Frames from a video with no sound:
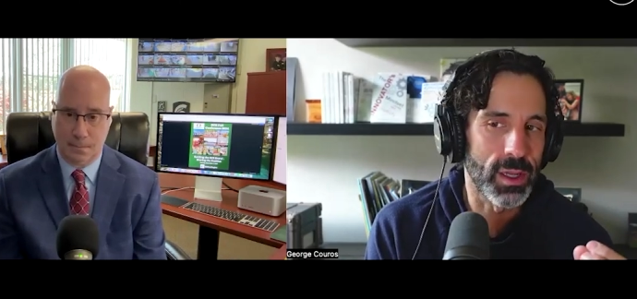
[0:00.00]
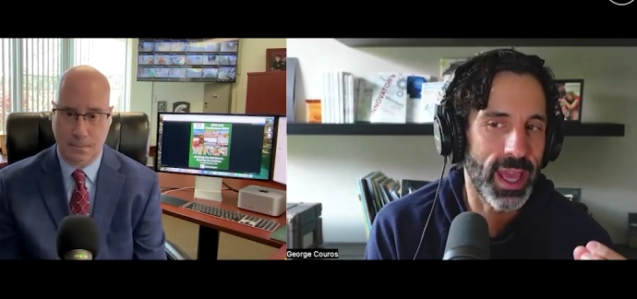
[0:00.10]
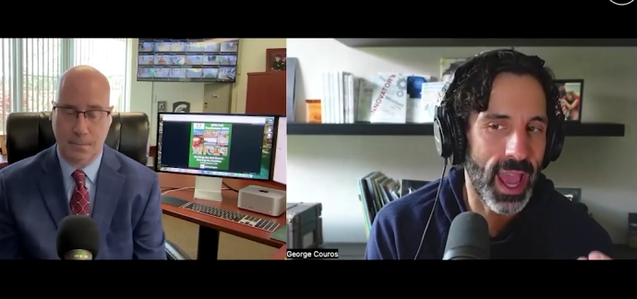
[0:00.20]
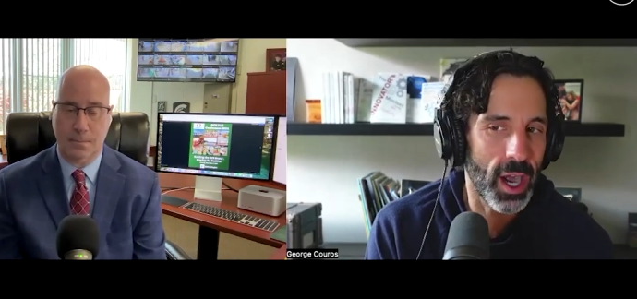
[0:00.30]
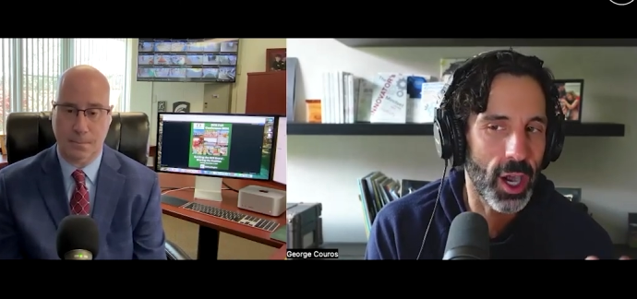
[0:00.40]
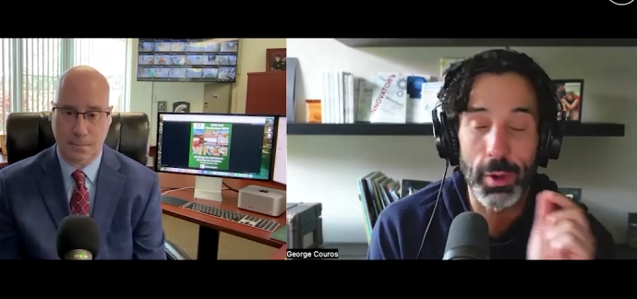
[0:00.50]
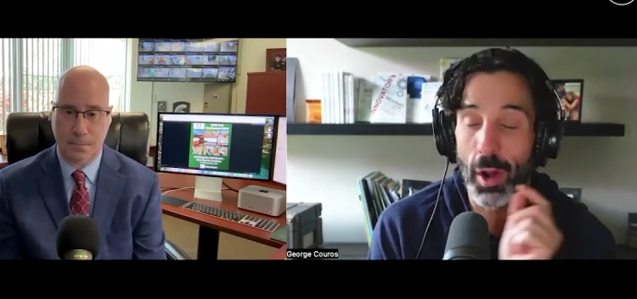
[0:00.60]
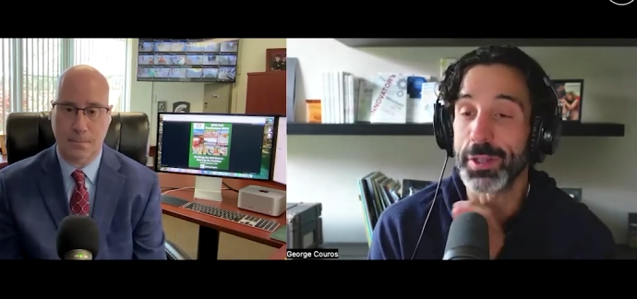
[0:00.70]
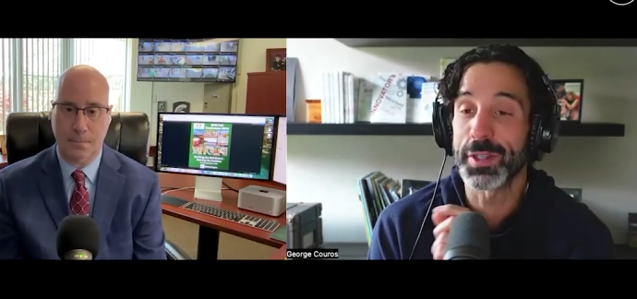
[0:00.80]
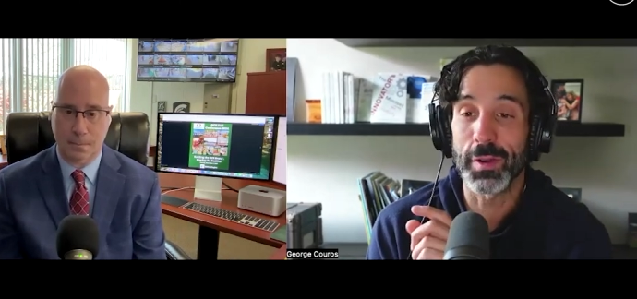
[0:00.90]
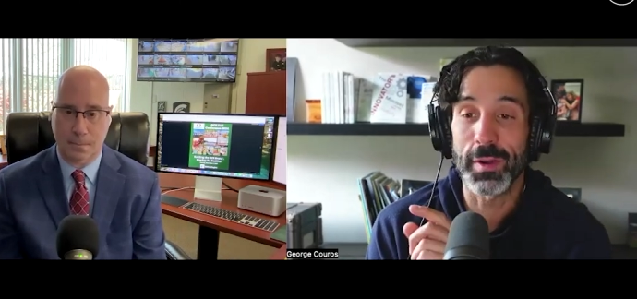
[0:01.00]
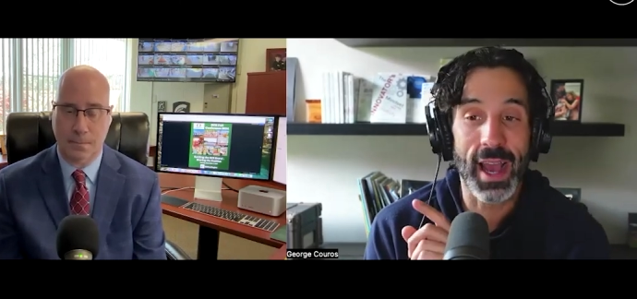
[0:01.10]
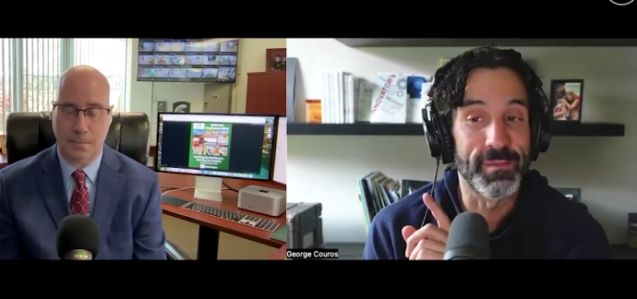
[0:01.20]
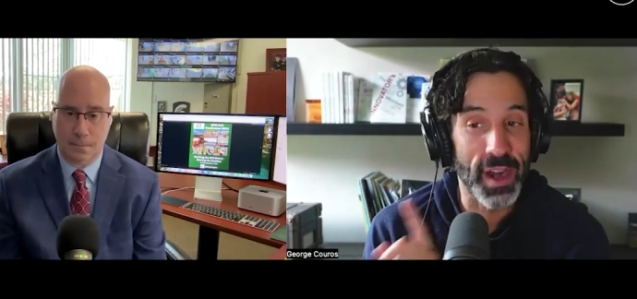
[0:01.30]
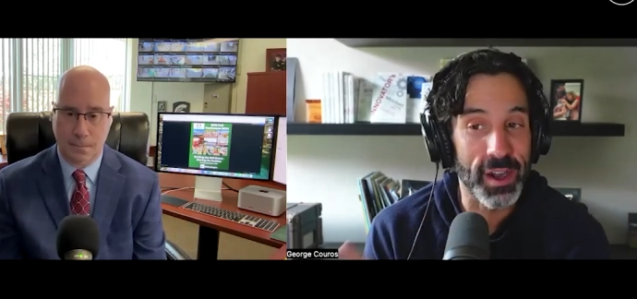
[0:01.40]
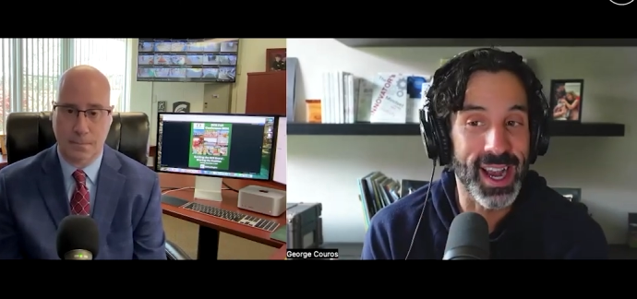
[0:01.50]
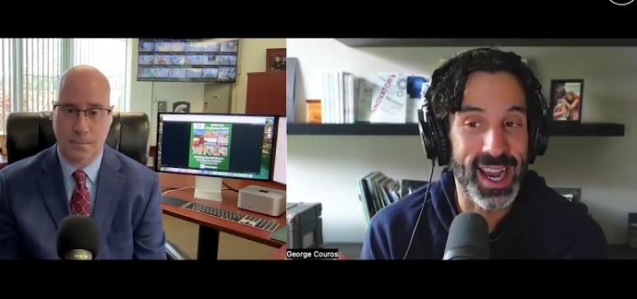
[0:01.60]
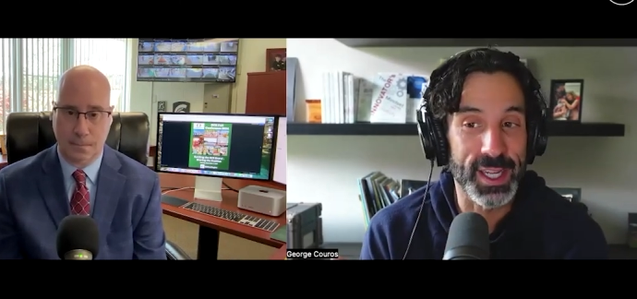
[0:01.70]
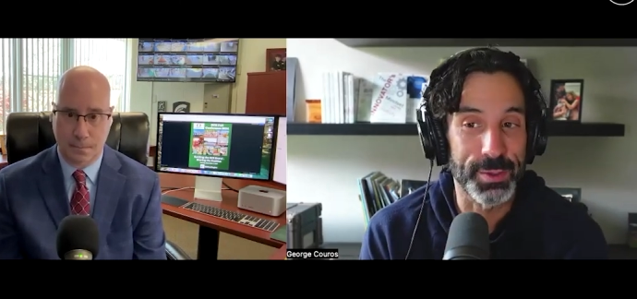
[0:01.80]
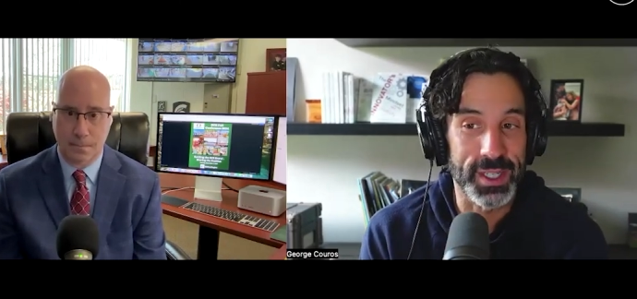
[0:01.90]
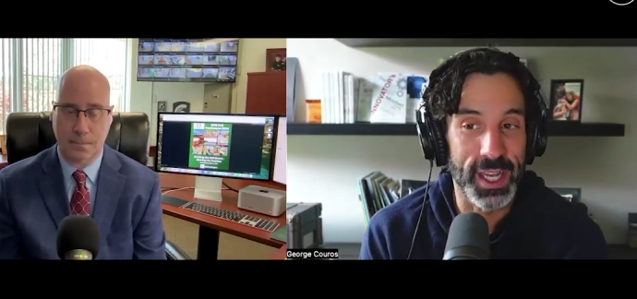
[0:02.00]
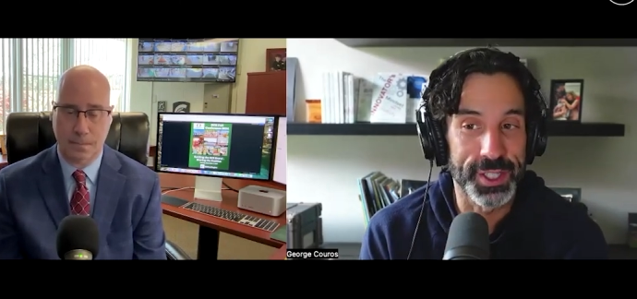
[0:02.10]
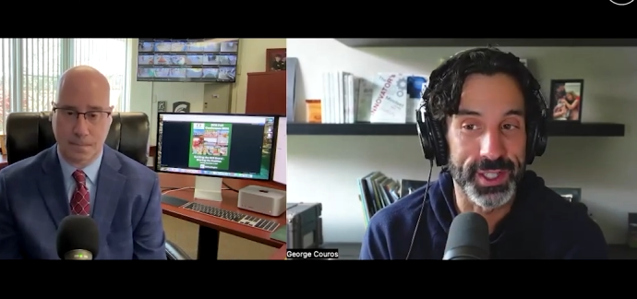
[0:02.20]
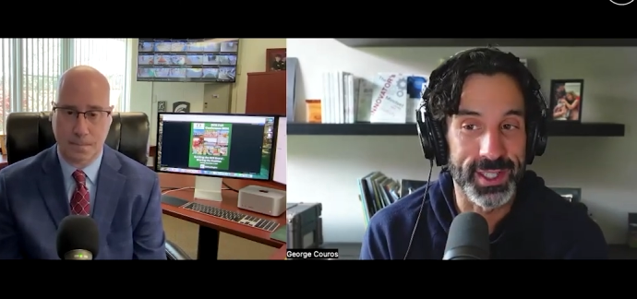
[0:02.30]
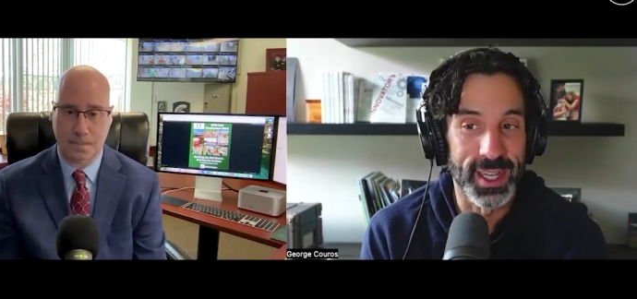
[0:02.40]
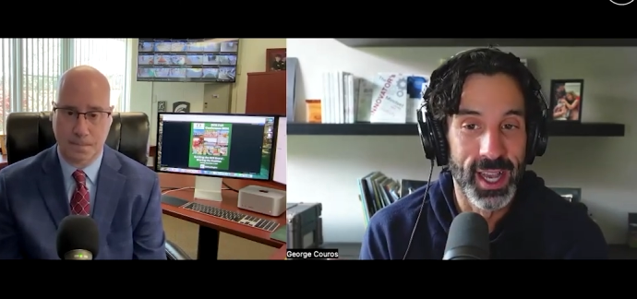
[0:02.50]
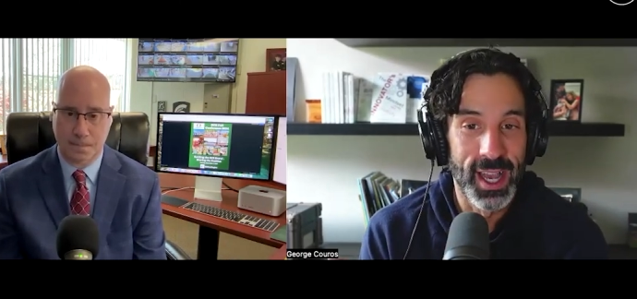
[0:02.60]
Speaker 1: care, but also had very high expectations.